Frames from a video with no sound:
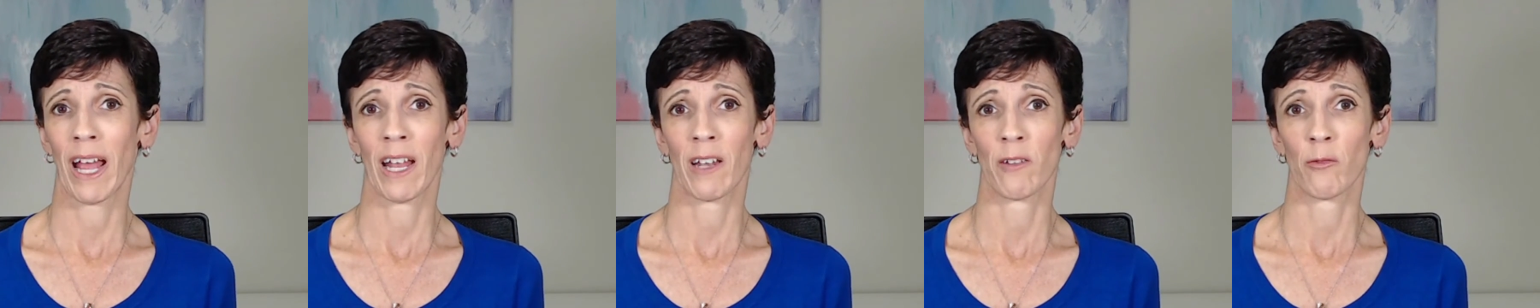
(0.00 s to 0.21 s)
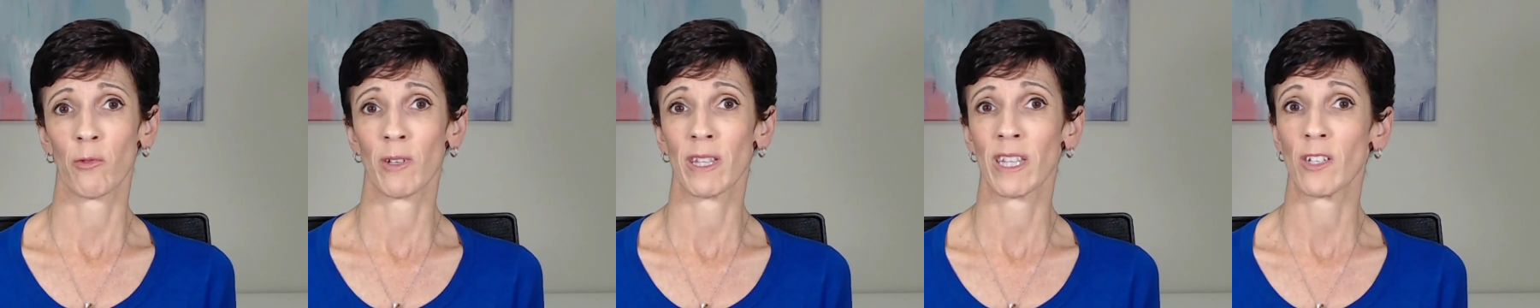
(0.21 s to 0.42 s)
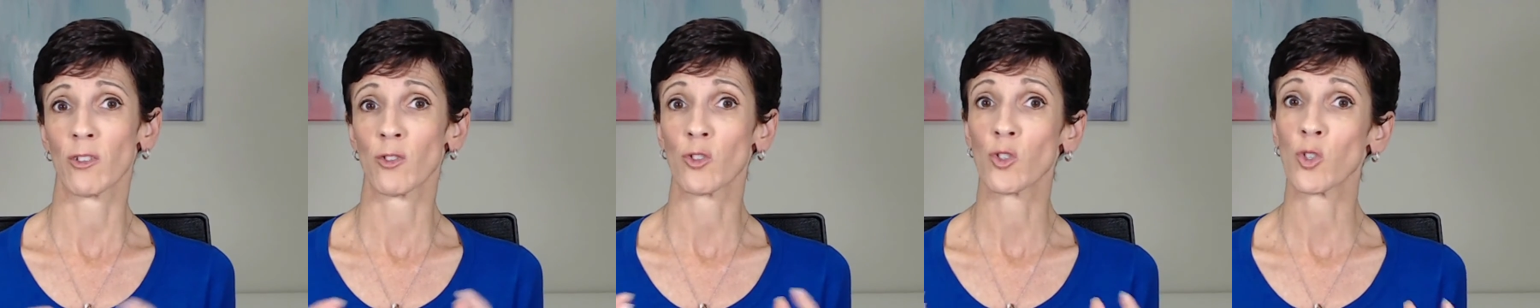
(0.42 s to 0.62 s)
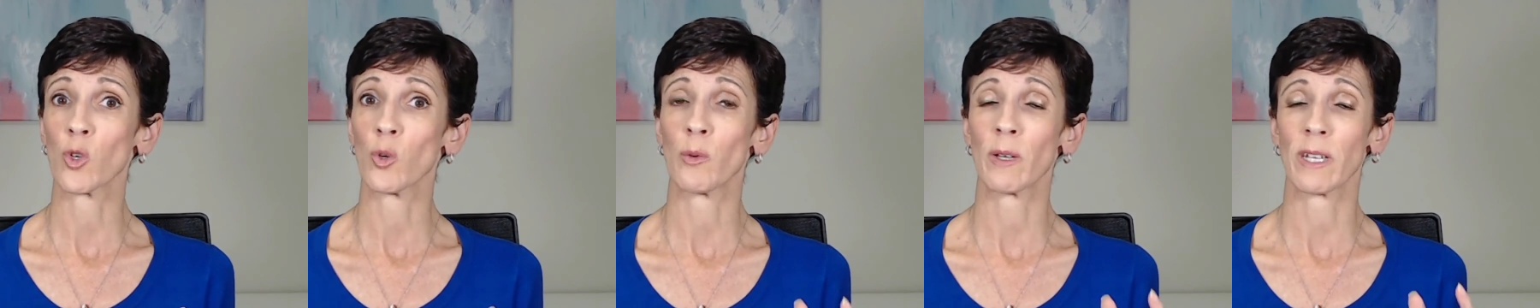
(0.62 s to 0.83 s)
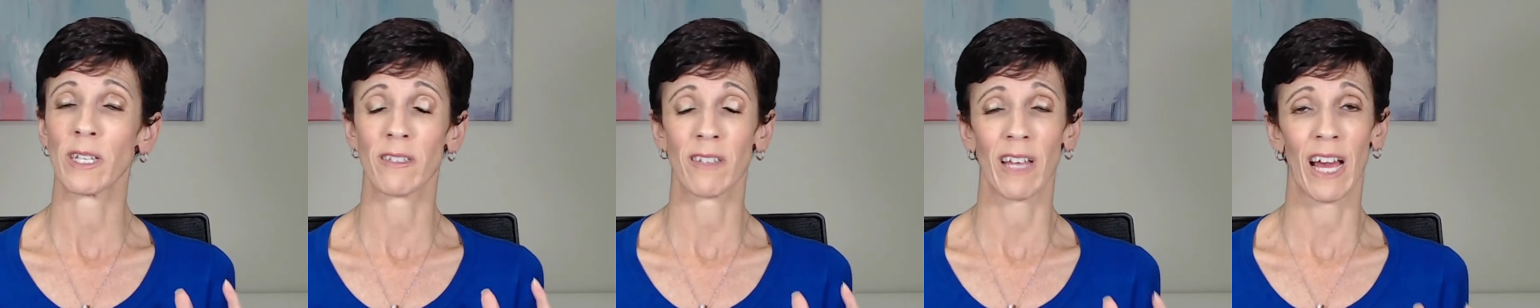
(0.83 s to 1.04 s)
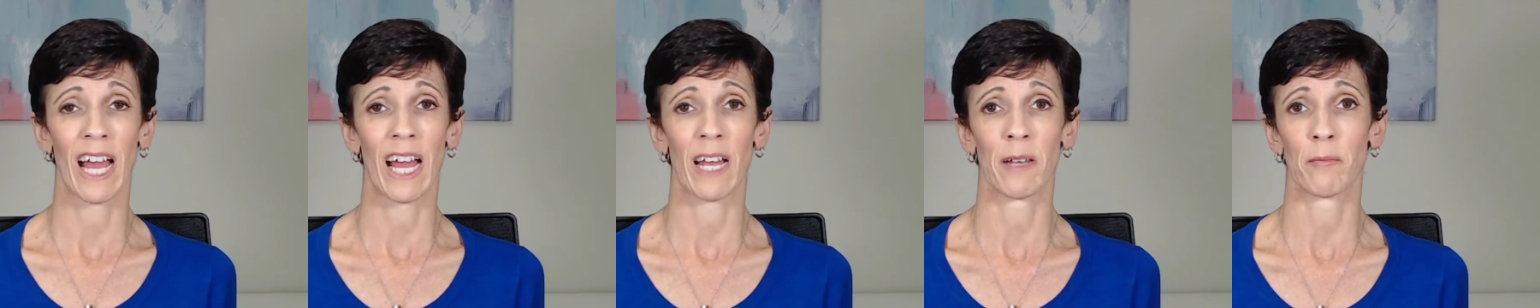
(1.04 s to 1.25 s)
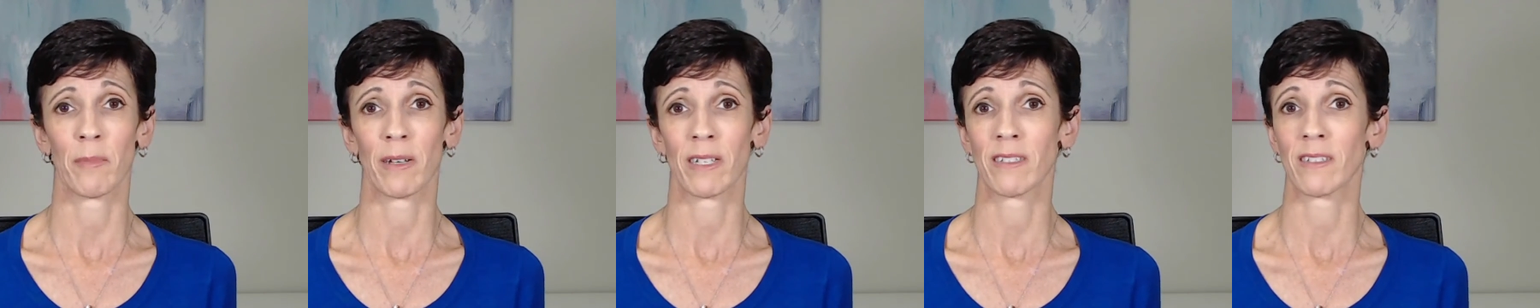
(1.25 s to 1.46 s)
and within 2 weeks I
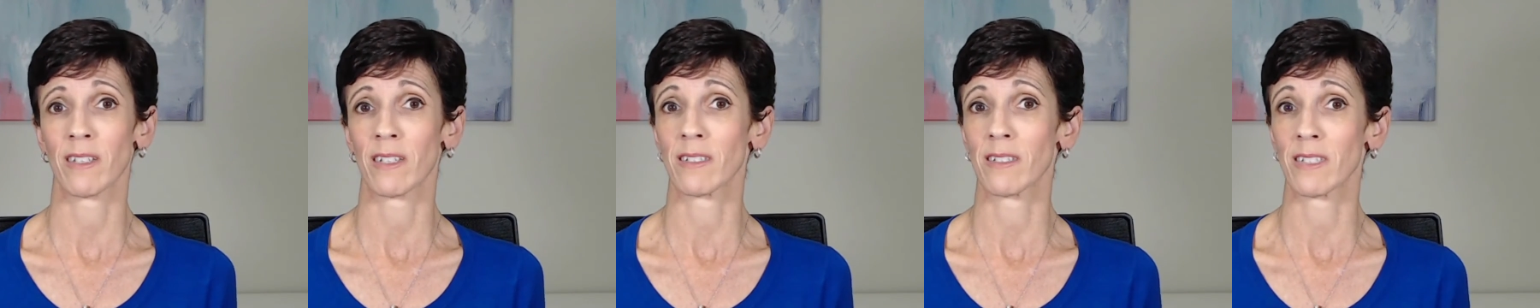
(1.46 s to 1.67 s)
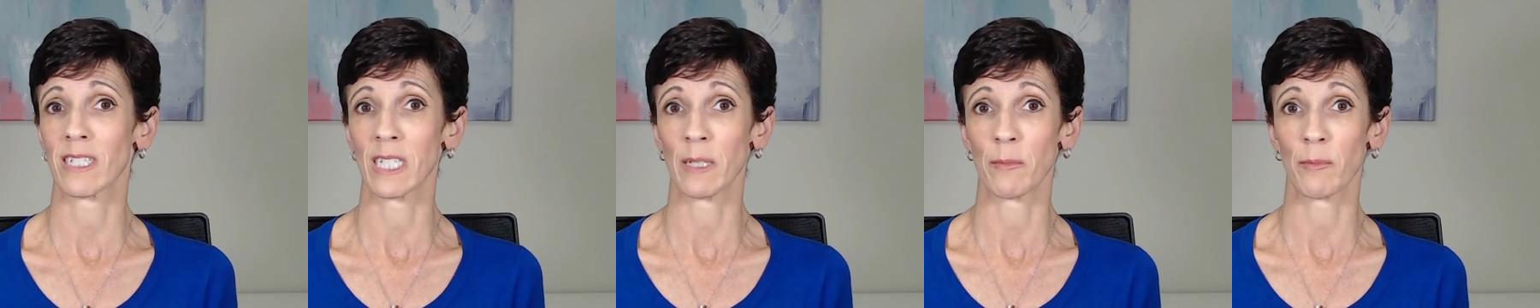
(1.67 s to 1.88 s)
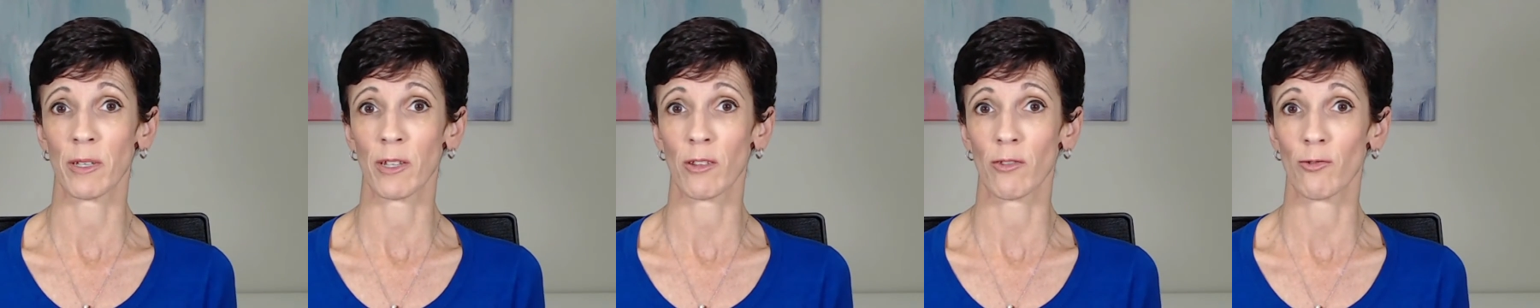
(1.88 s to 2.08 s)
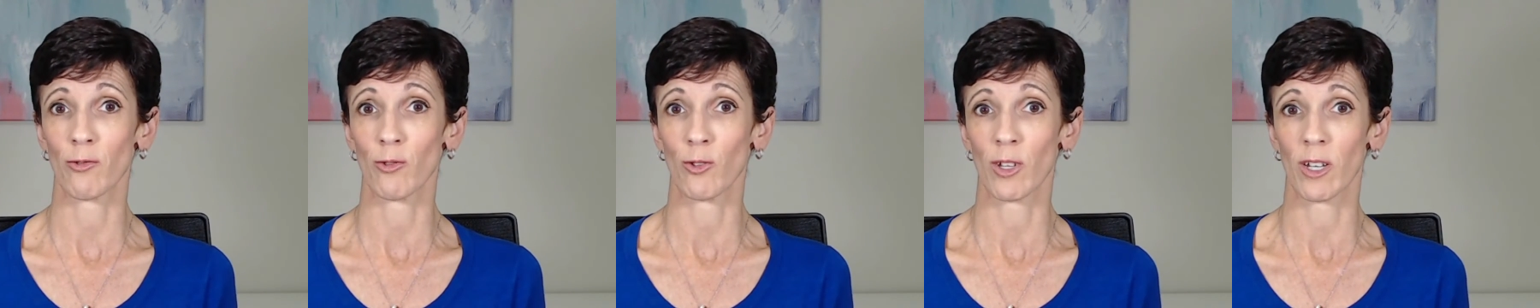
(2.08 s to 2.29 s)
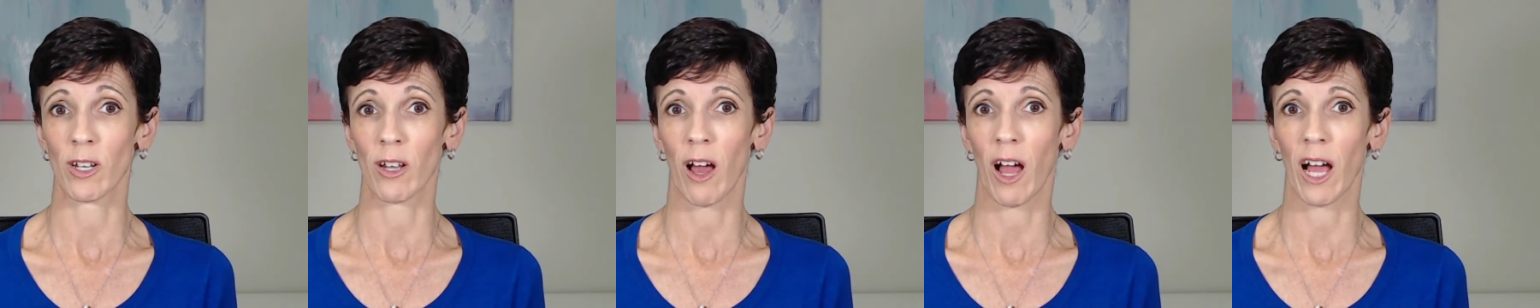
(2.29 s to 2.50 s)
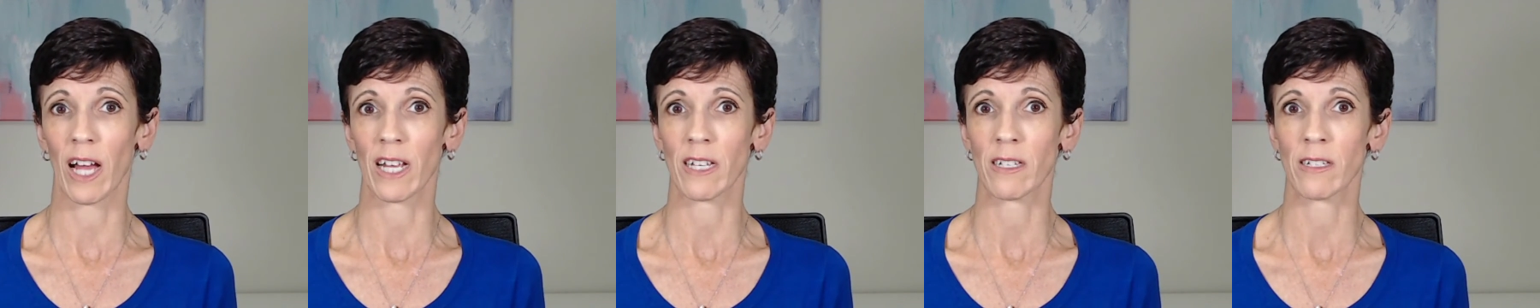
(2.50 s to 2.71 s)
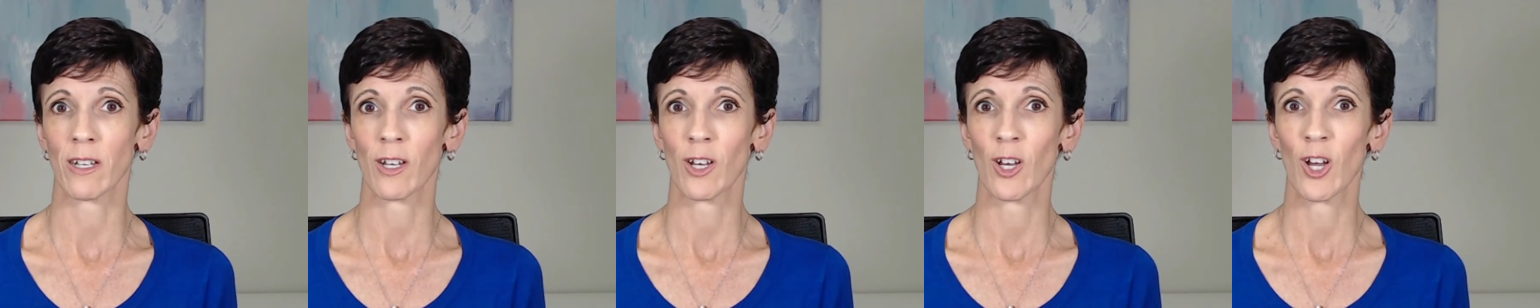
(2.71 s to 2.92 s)
had my son sleeping through the
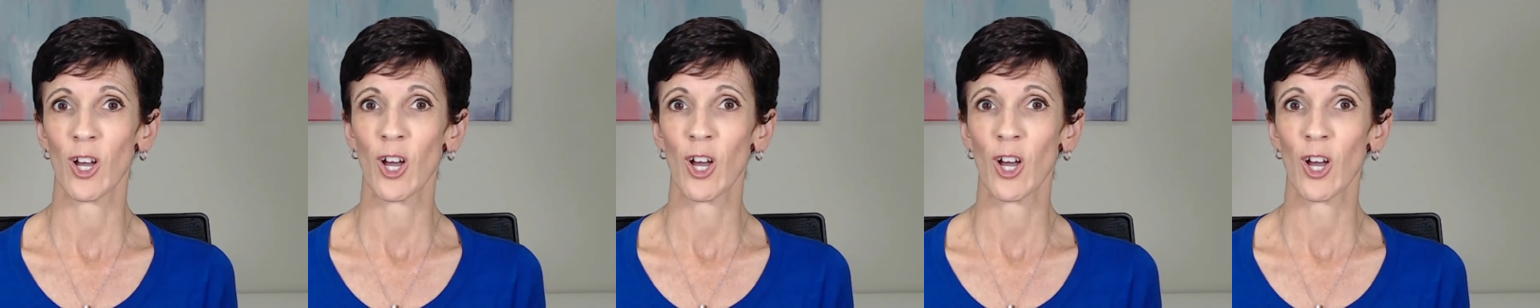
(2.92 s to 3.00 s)
night.